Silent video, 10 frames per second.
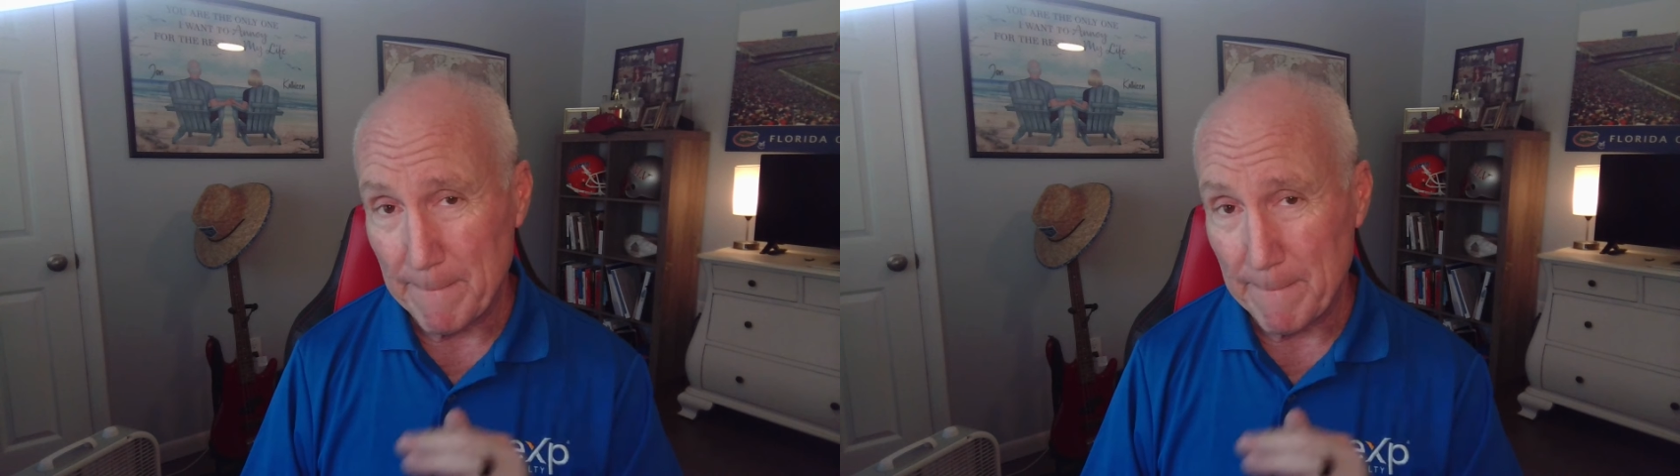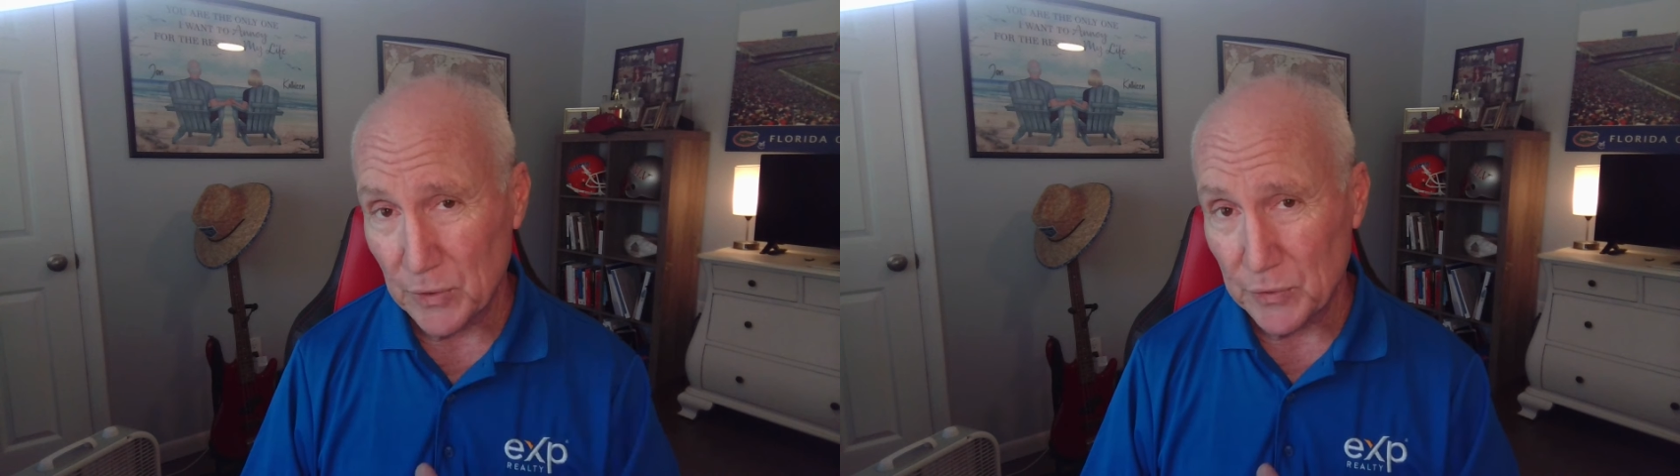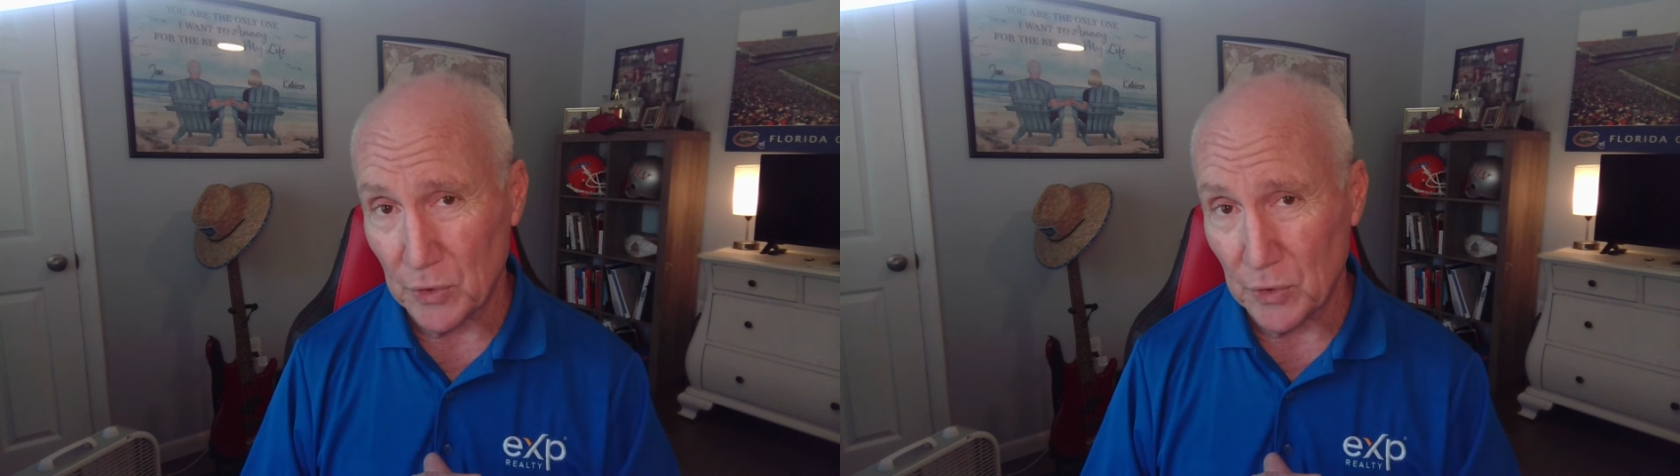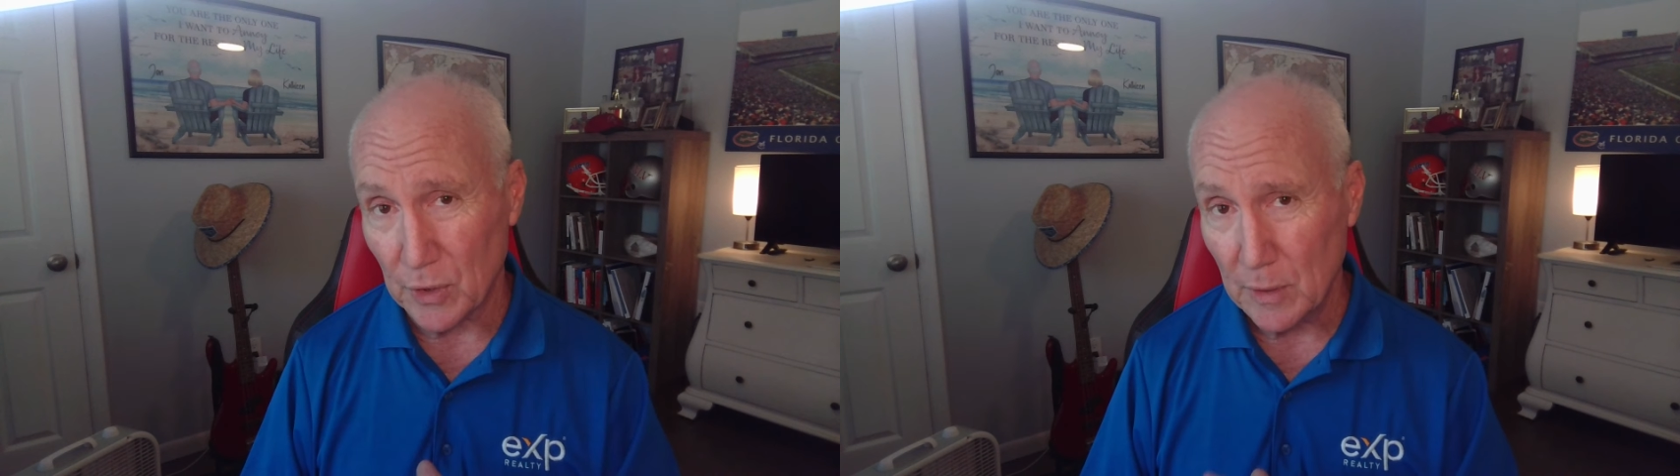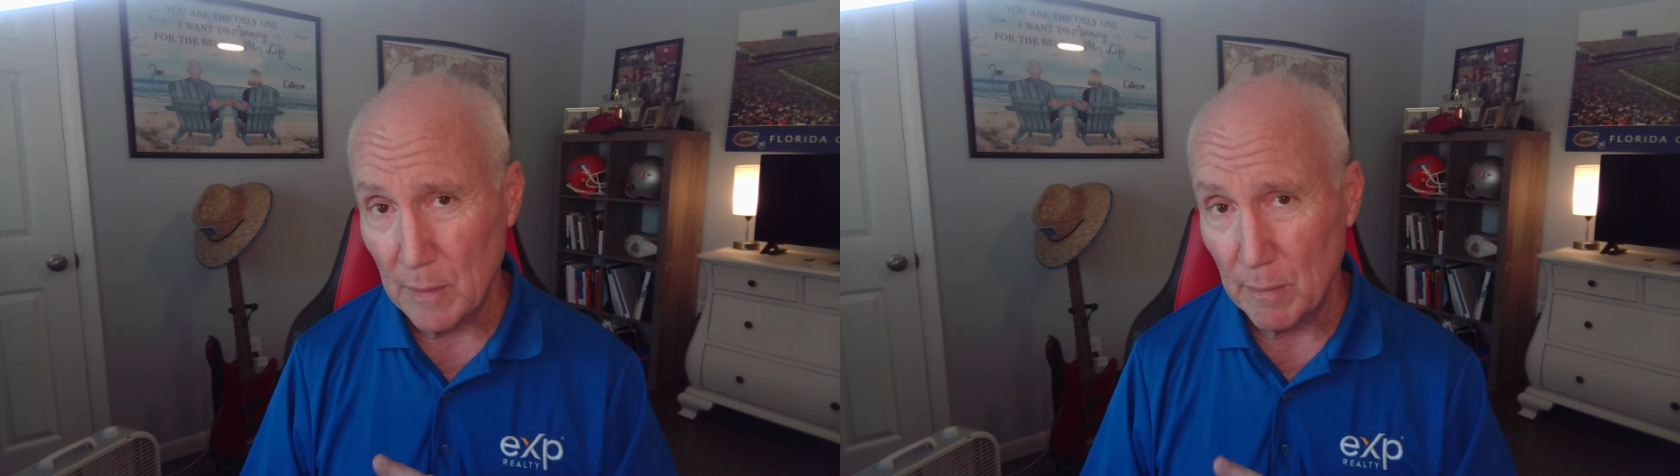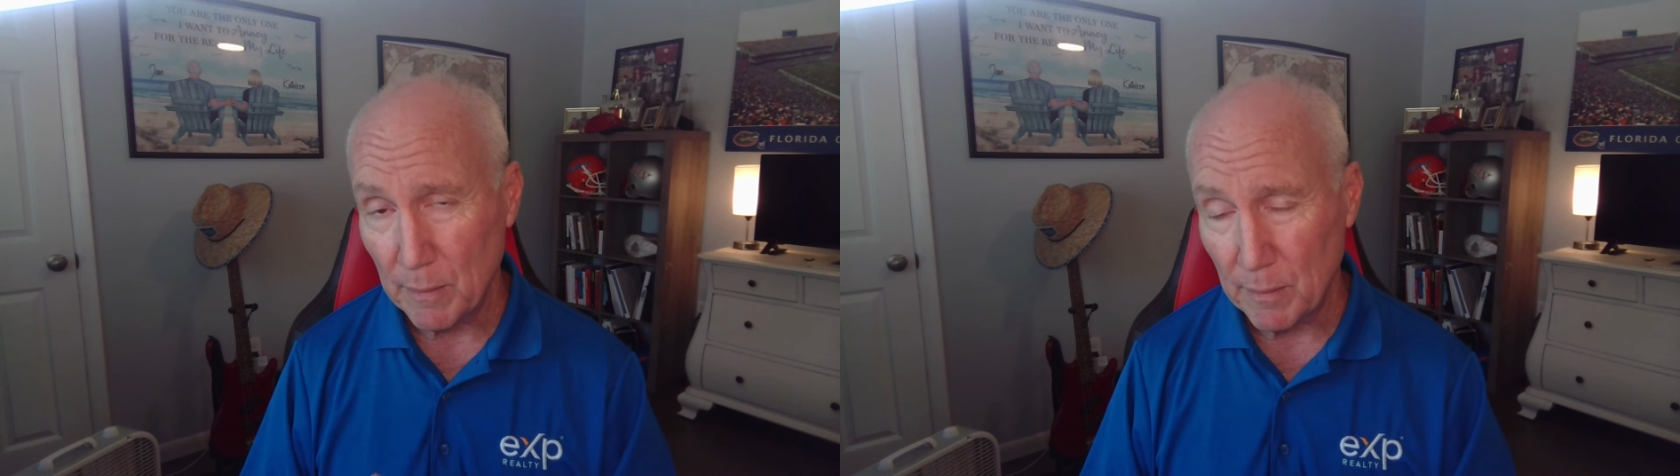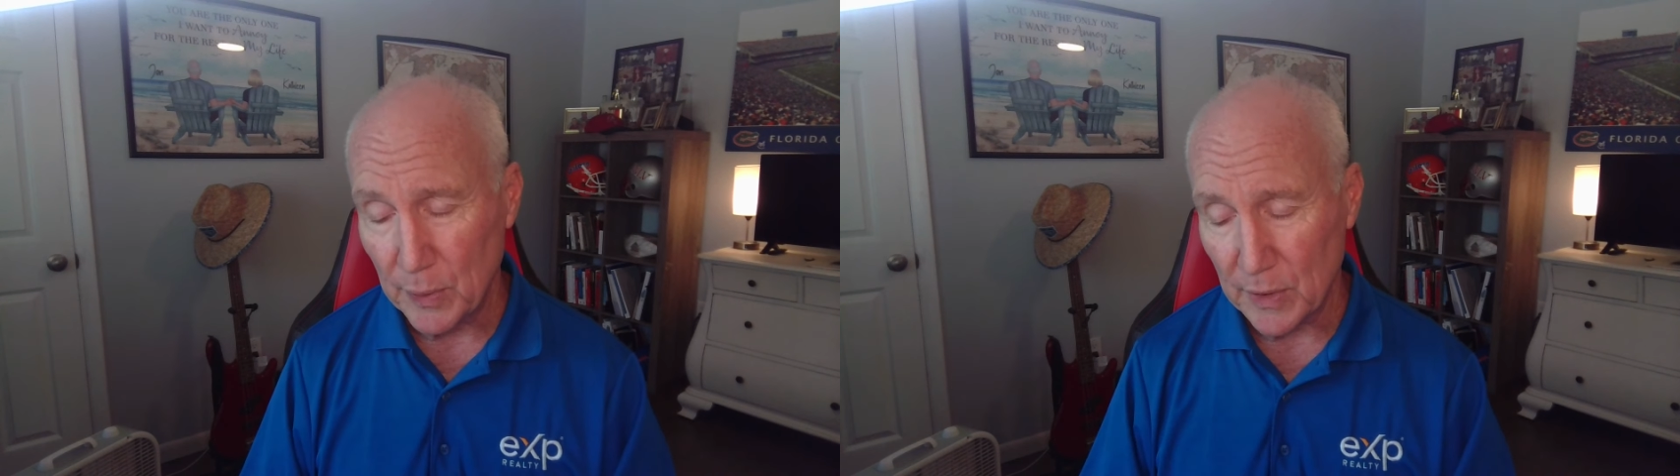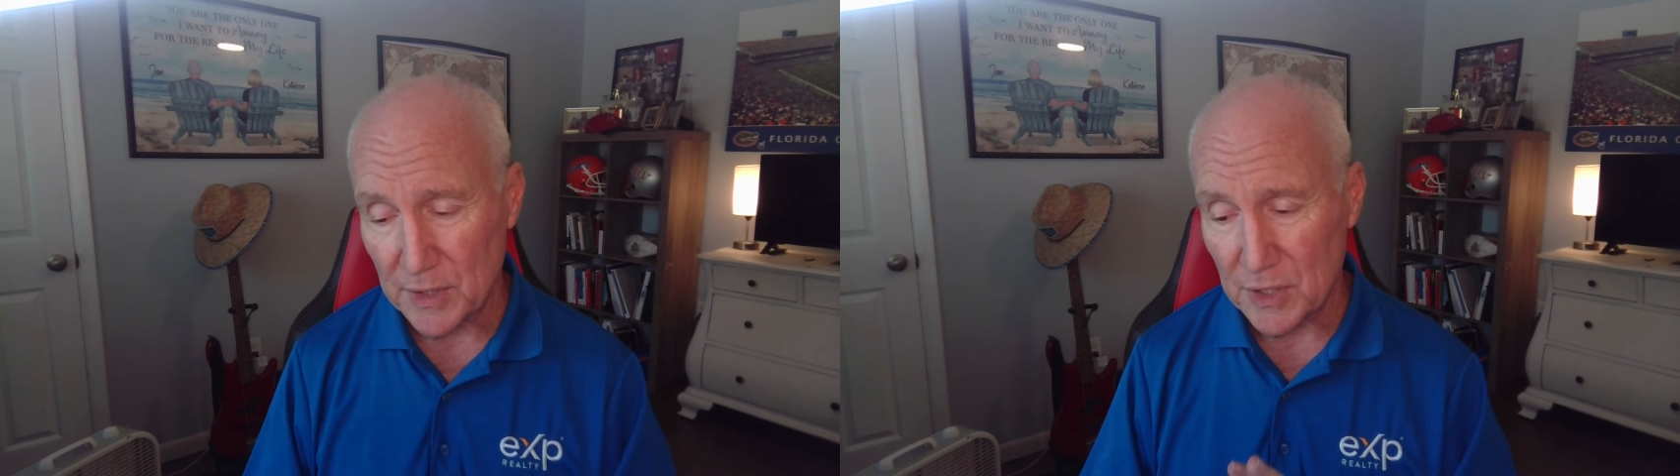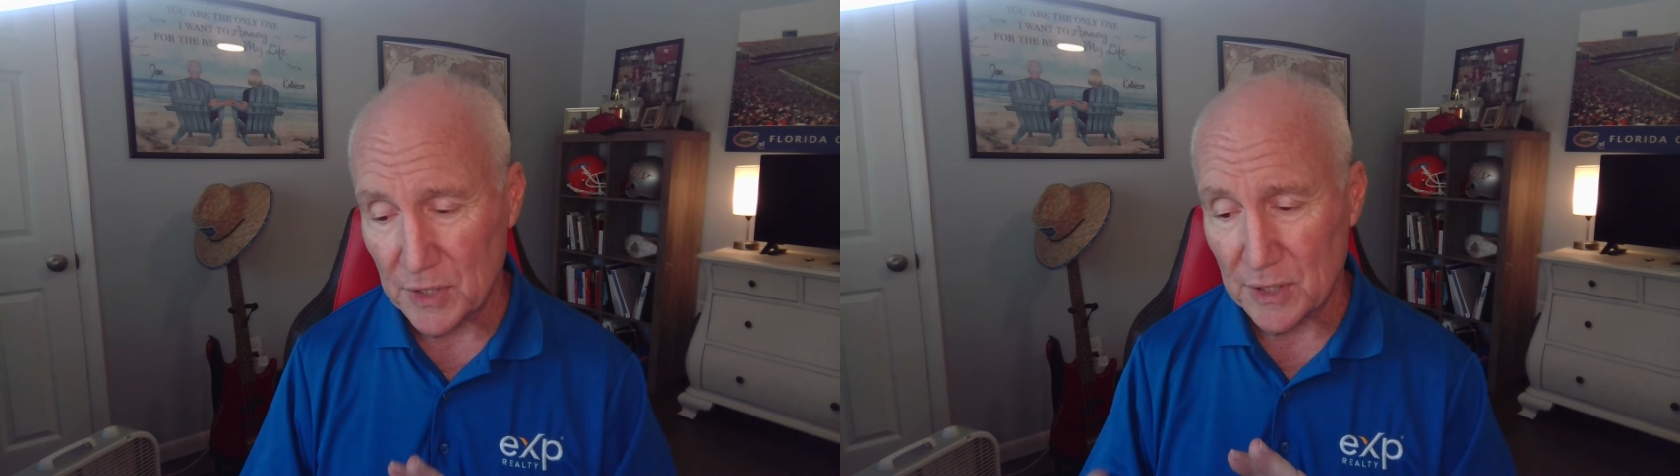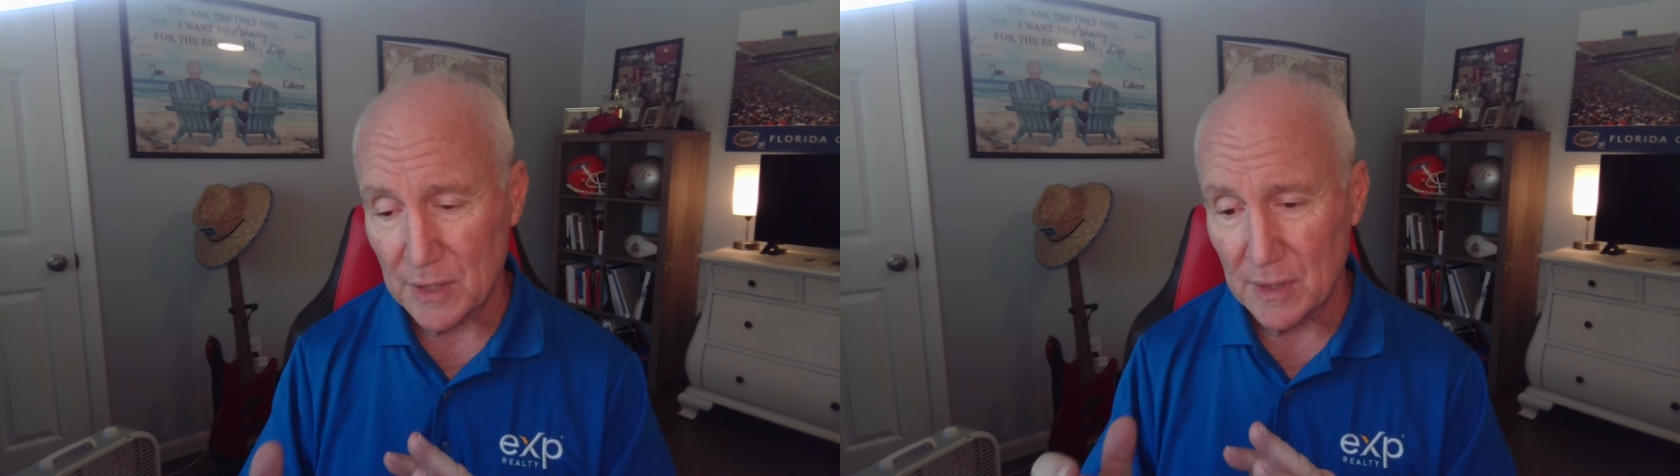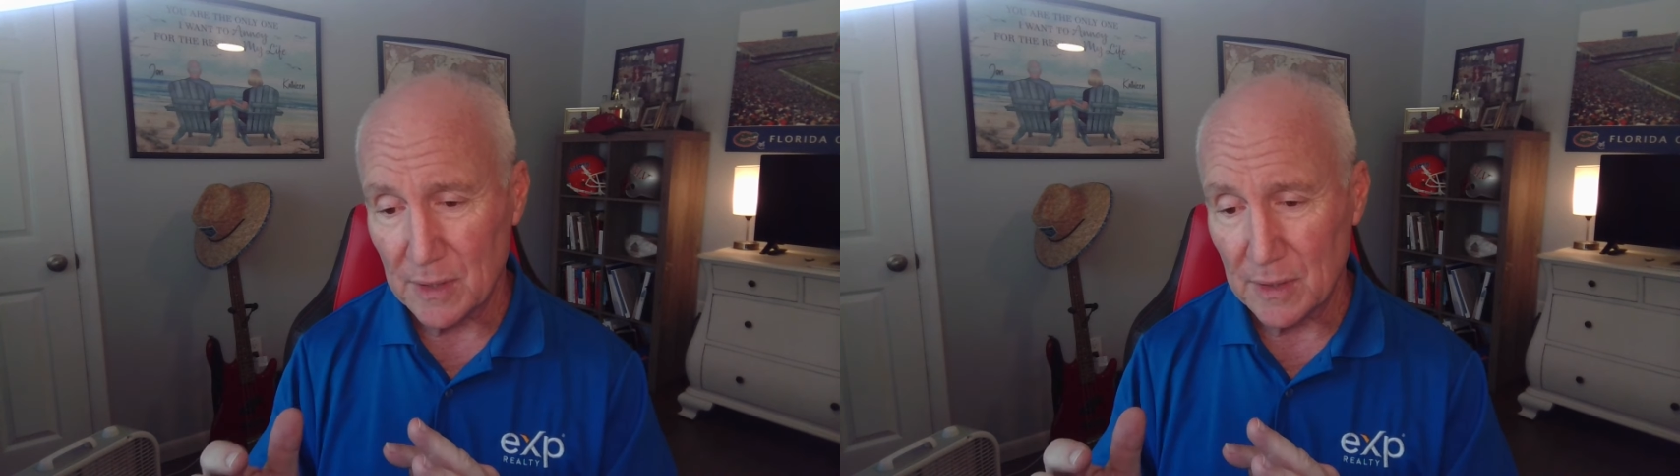builder puts